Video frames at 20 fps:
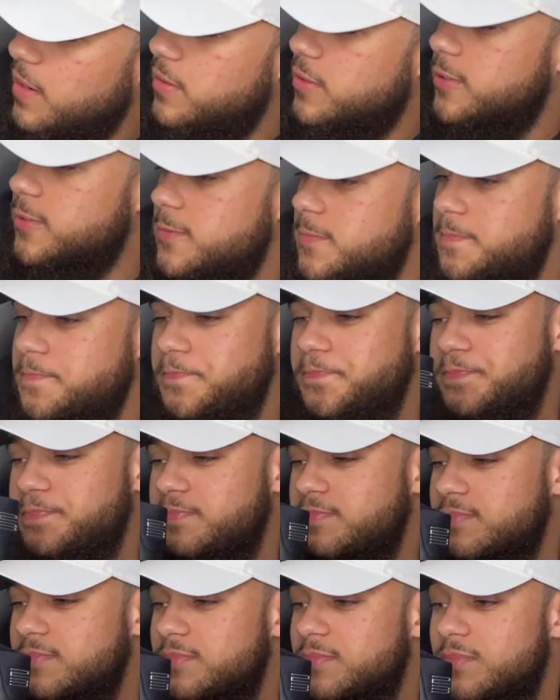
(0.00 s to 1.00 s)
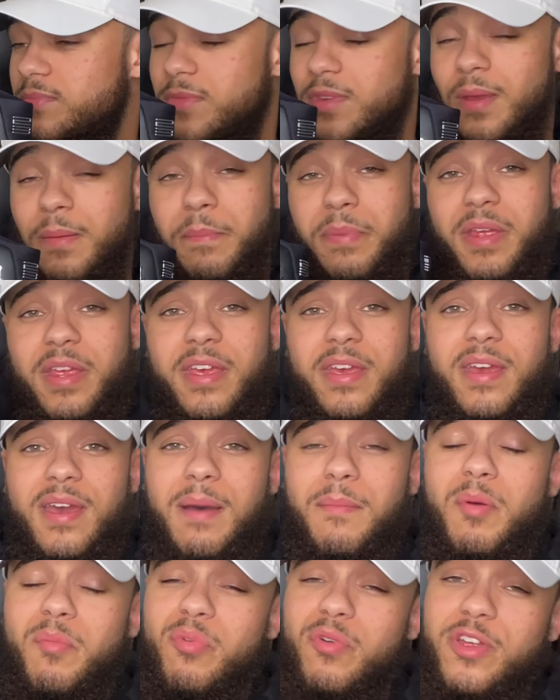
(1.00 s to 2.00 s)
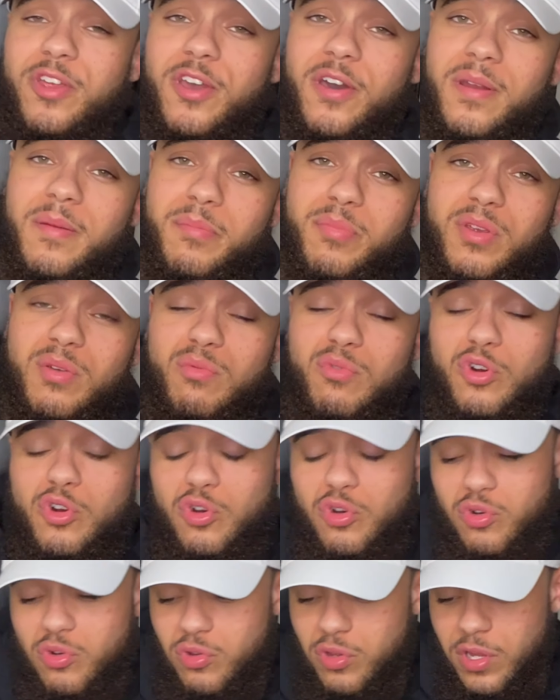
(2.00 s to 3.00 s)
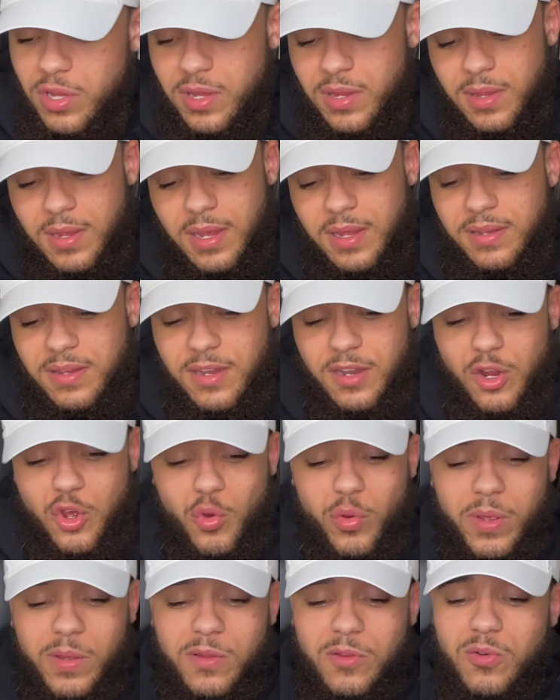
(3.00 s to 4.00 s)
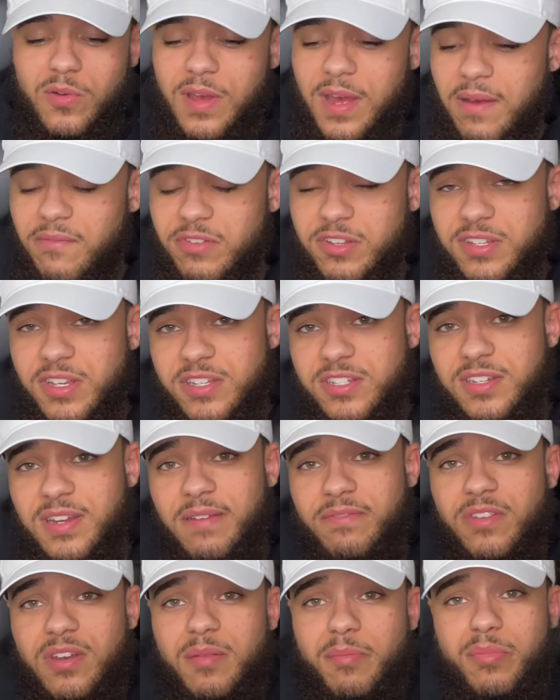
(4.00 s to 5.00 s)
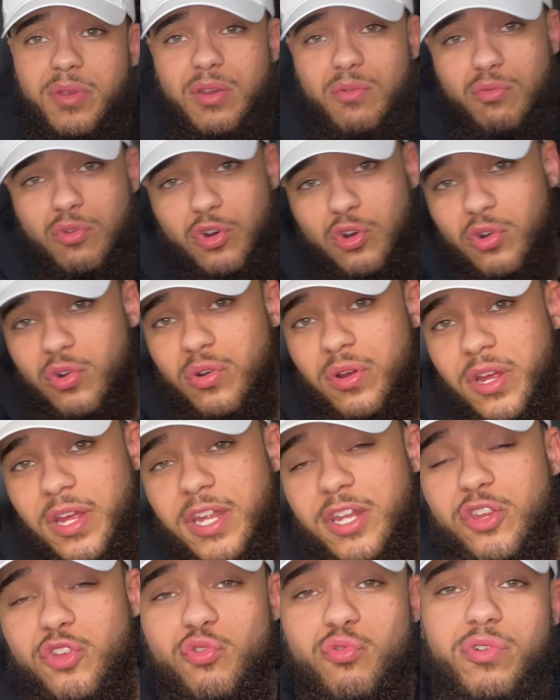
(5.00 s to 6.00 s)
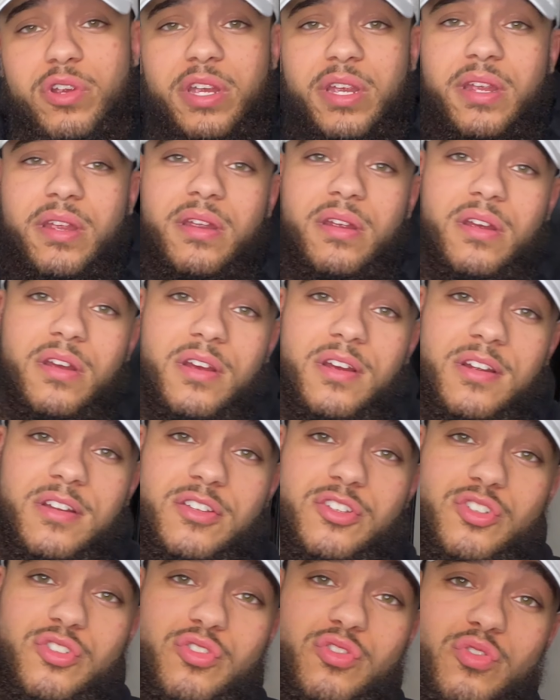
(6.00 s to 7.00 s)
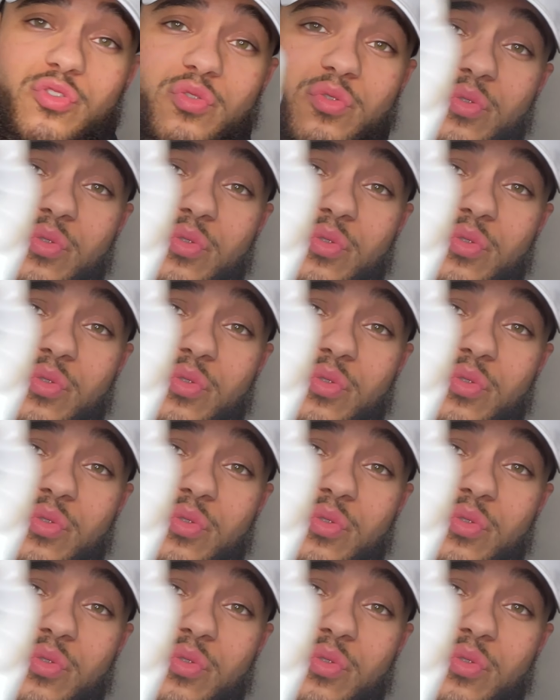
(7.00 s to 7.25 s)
Um, but yeah, I'm gonna bring y'all the B-roll and then a quick little conversation after the B-roll in three, two,